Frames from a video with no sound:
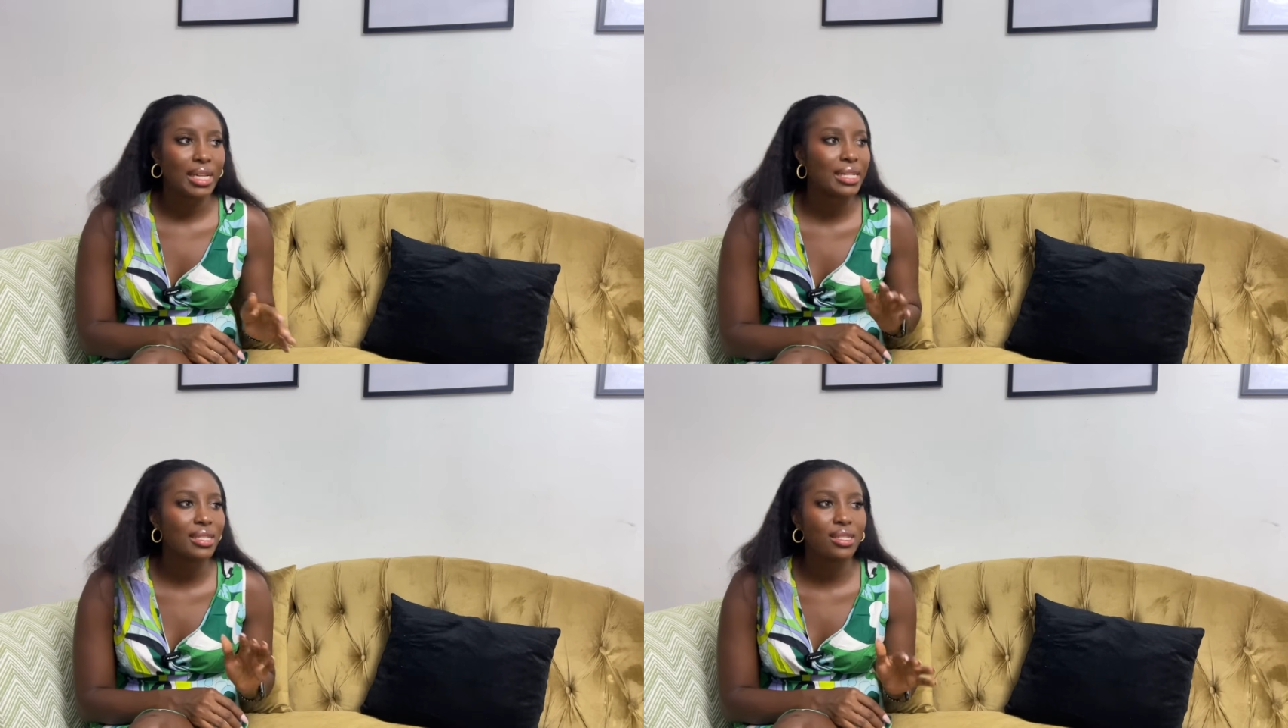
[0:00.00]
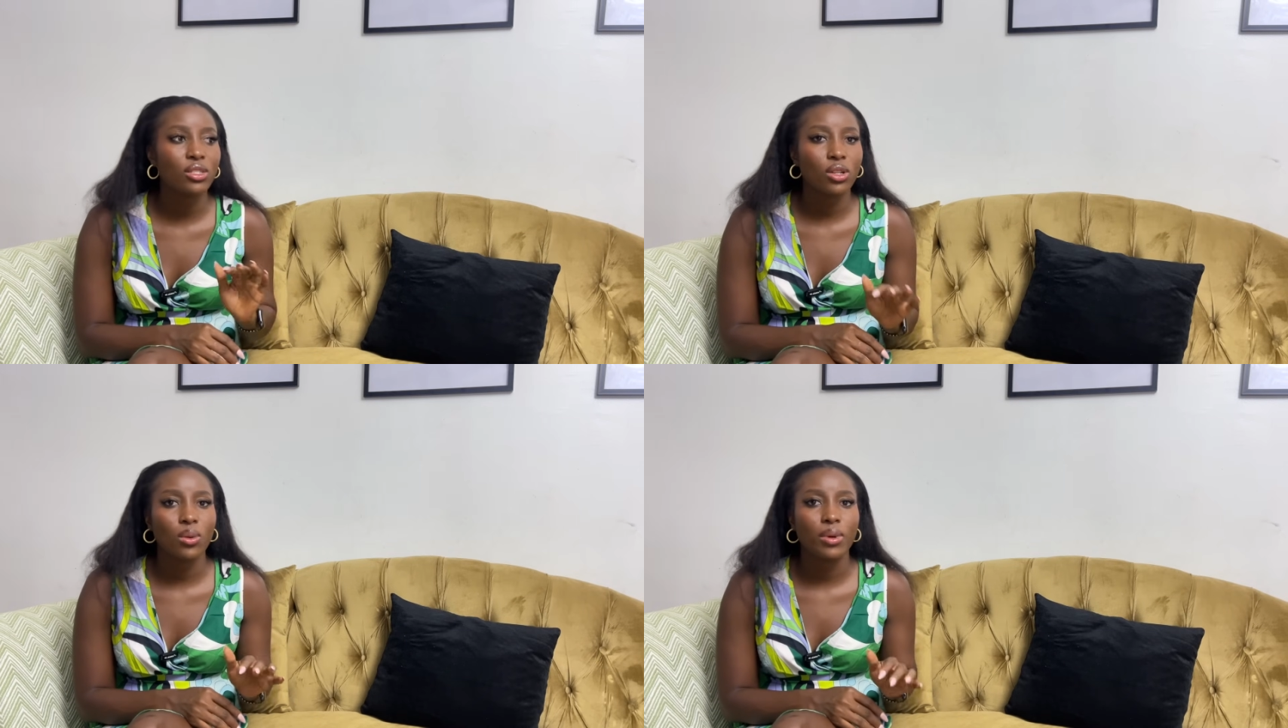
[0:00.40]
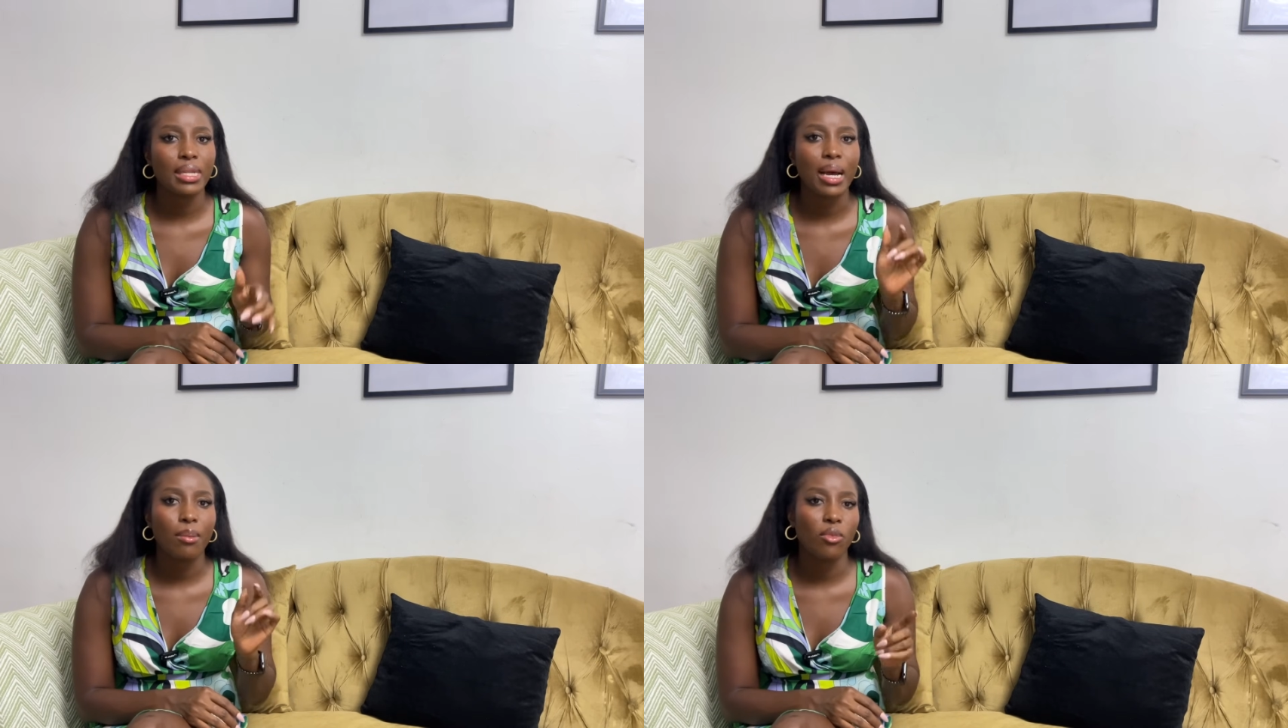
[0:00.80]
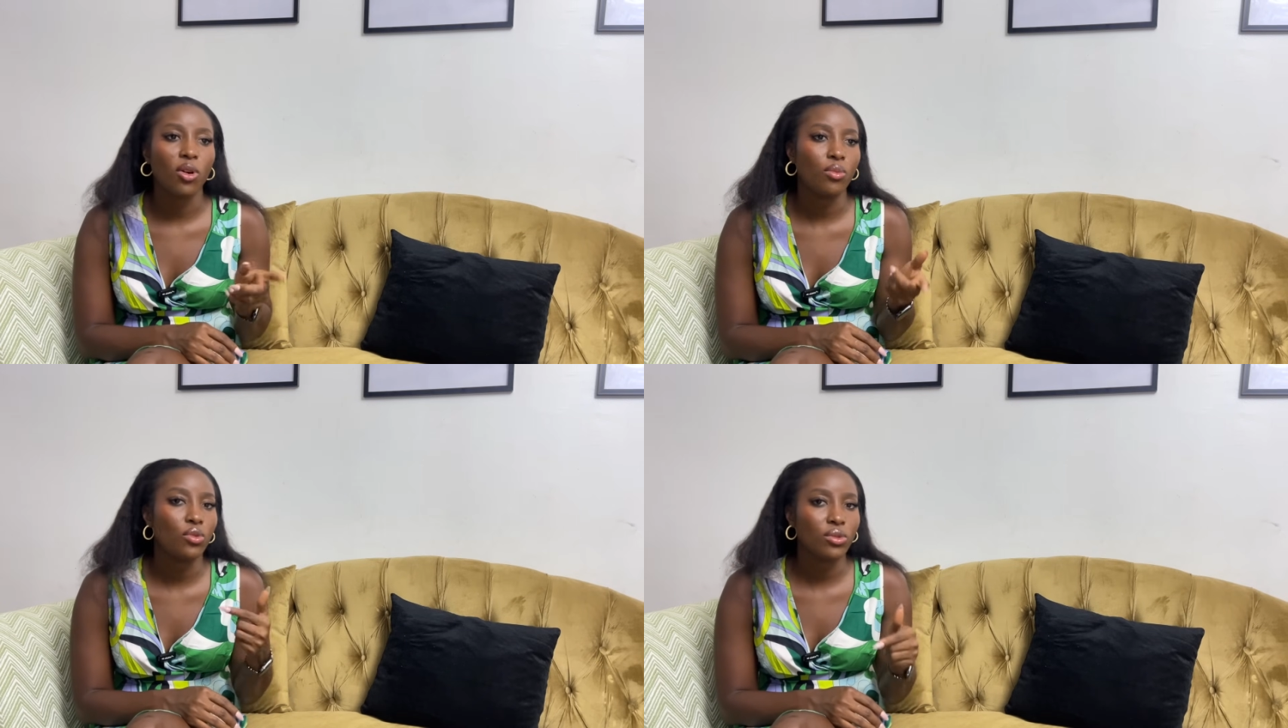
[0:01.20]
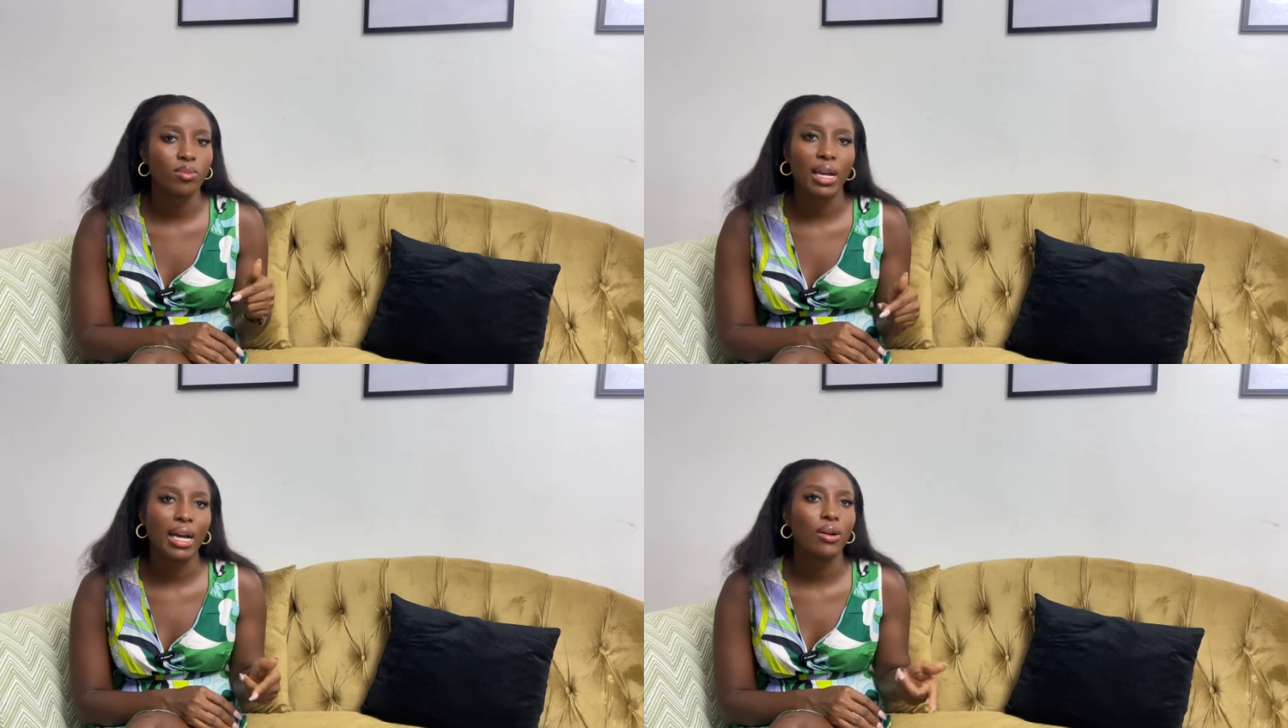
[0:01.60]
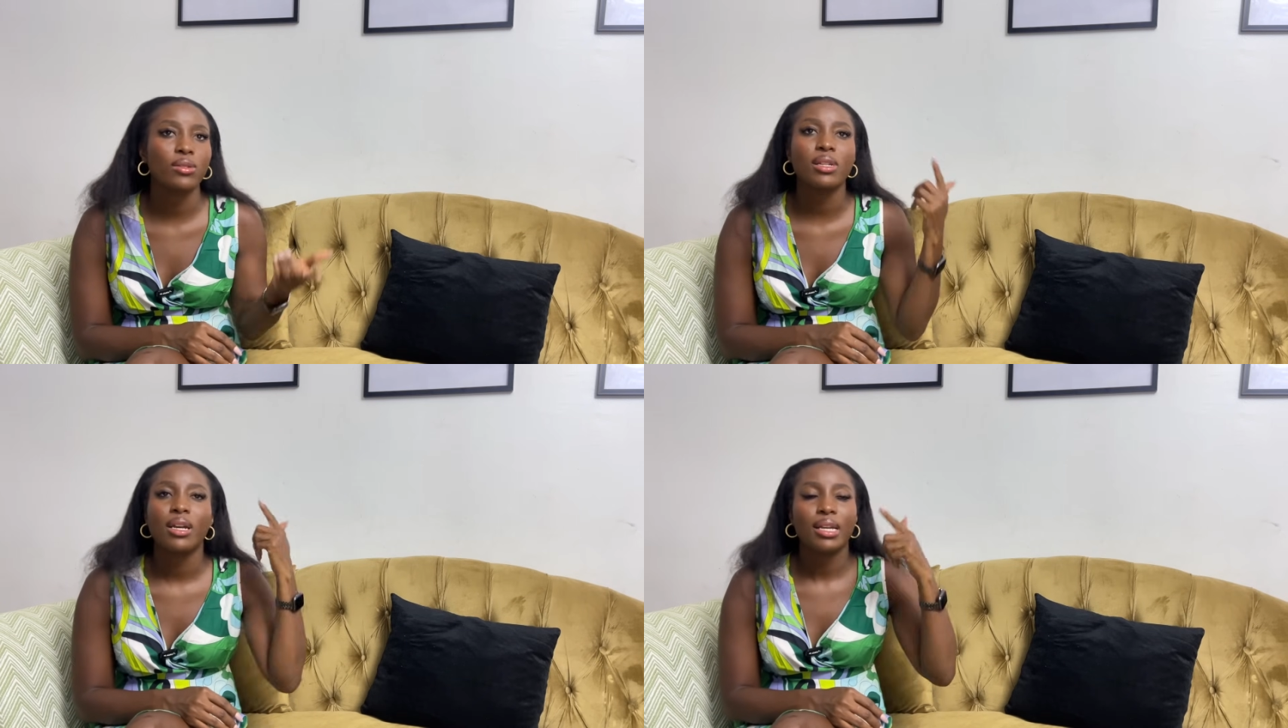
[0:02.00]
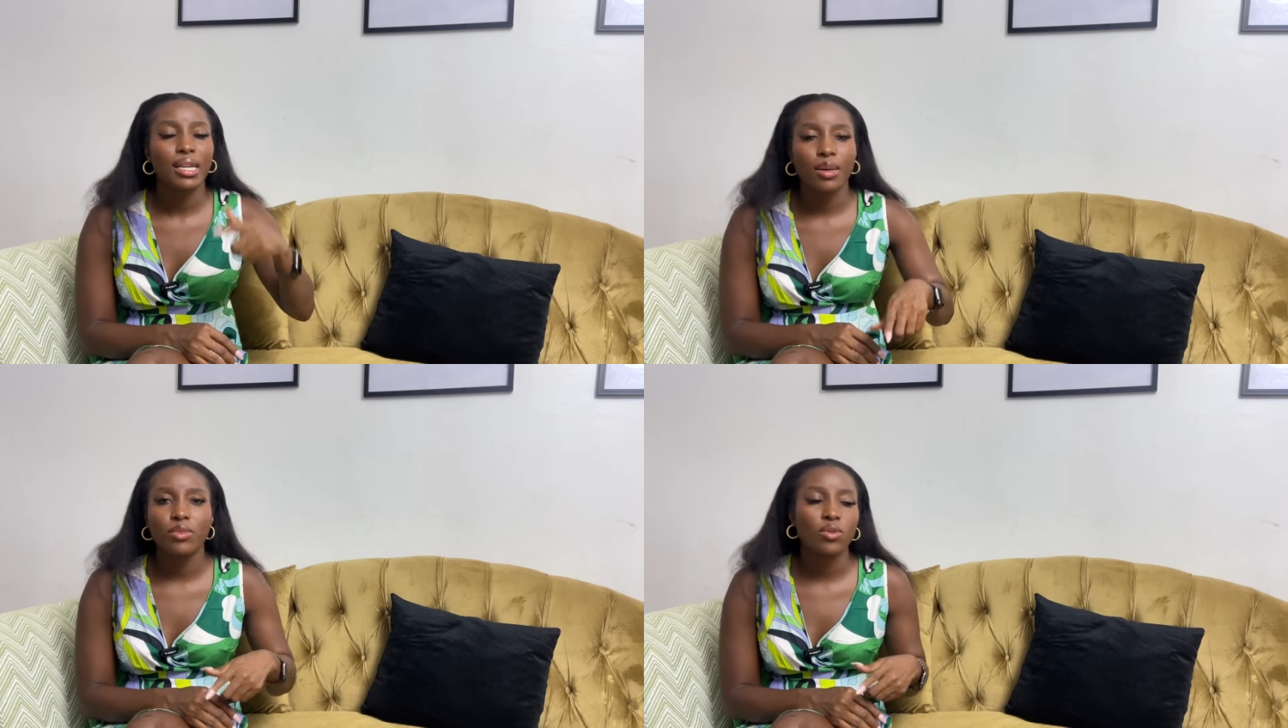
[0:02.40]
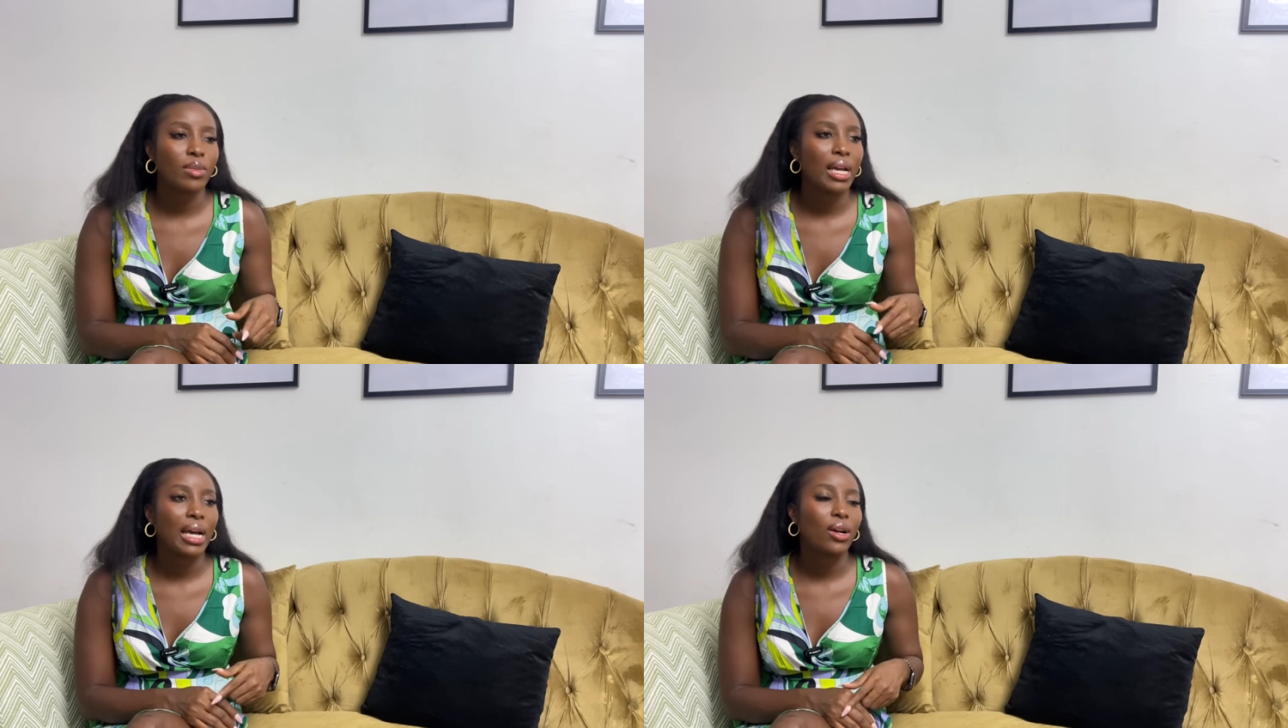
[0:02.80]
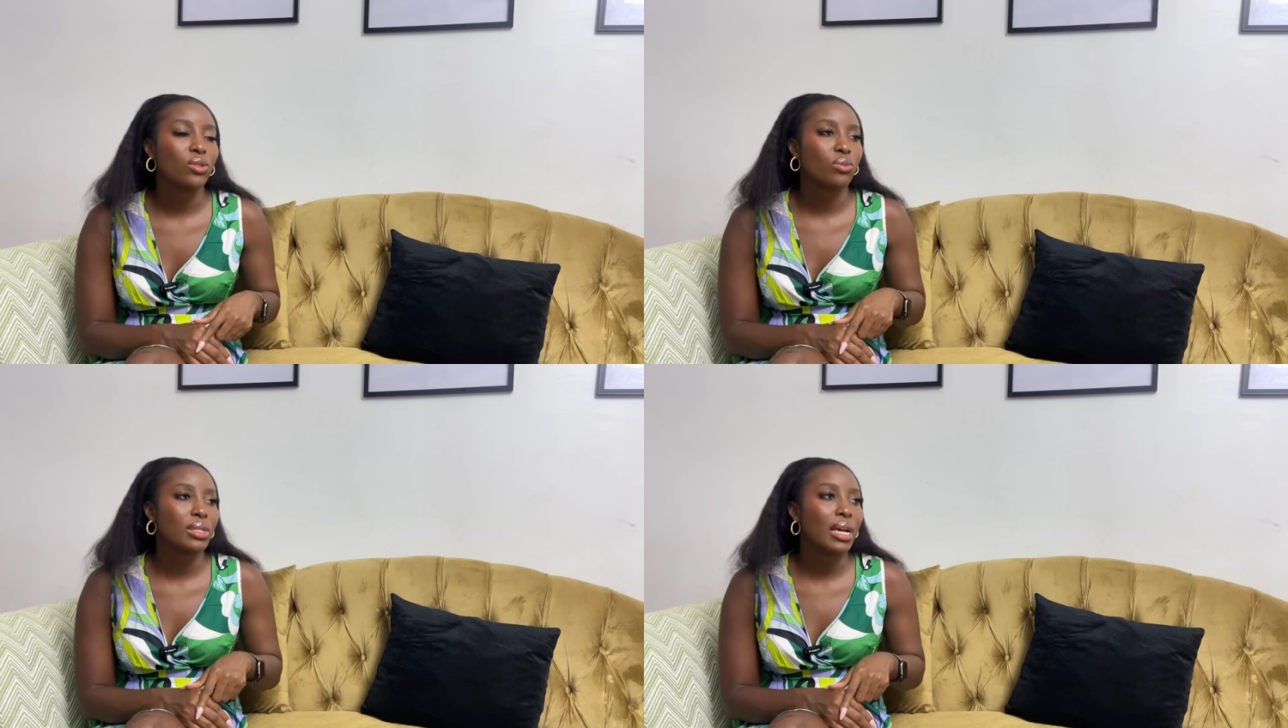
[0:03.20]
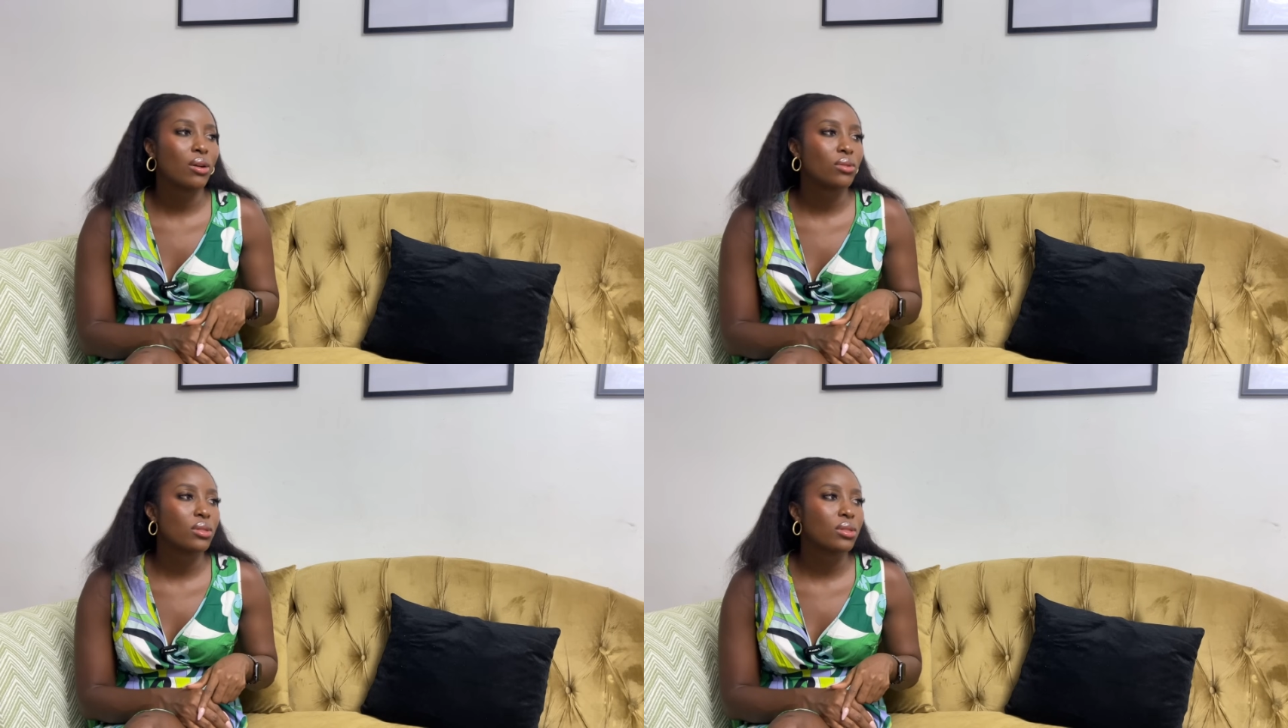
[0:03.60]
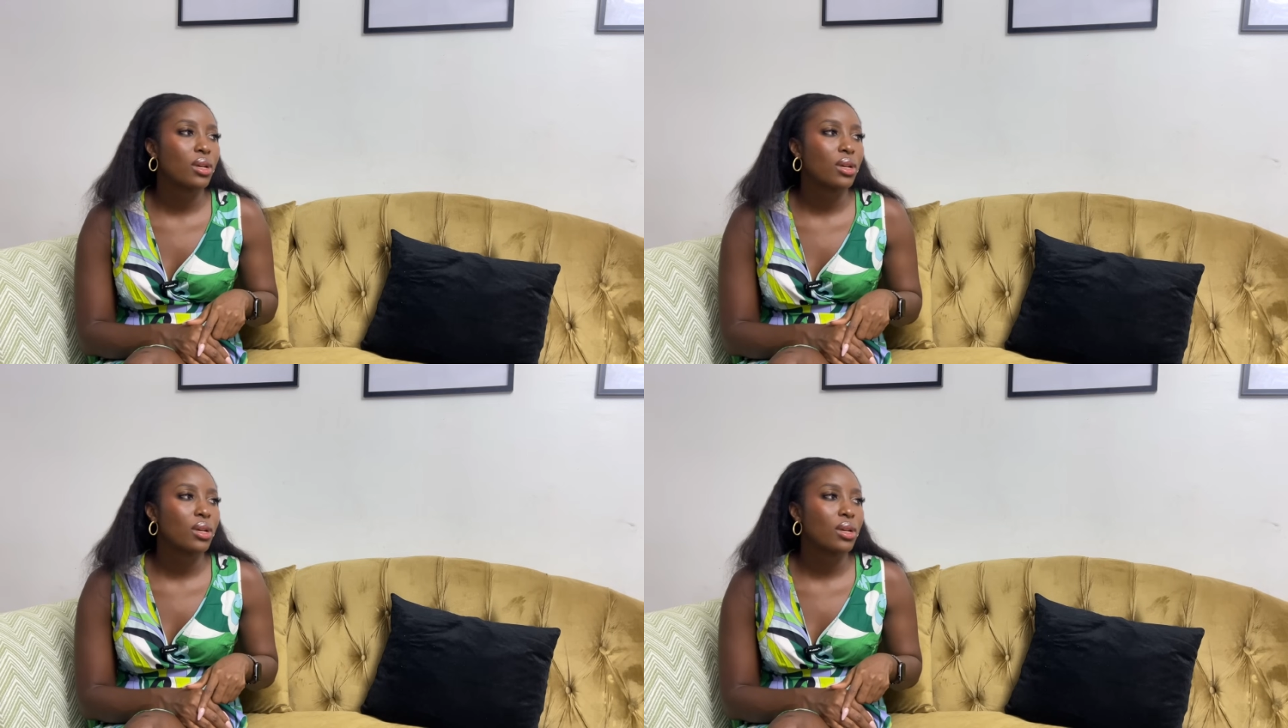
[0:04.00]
And this is someone her mom knows my house, came to my house without